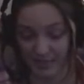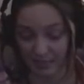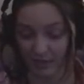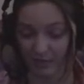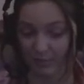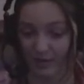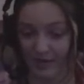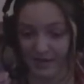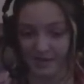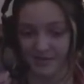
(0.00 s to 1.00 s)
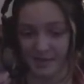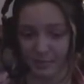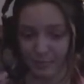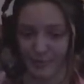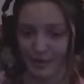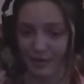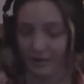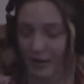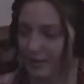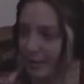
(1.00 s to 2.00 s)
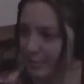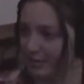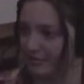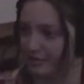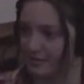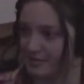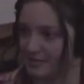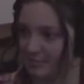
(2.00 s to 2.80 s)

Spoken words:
a lot of pride in is that we're not a highly penalized team.